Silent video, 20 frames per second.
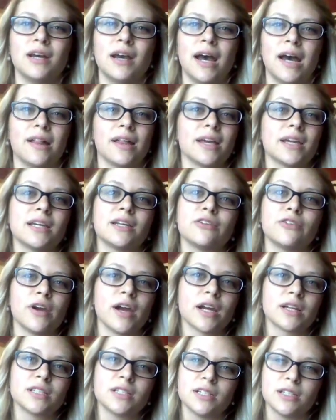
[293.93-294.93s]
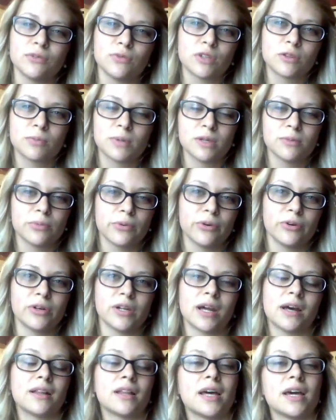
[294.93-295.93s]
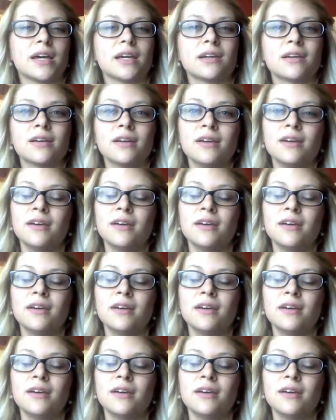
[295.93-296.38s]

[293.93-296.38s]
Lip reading: I like interacting with people, and I like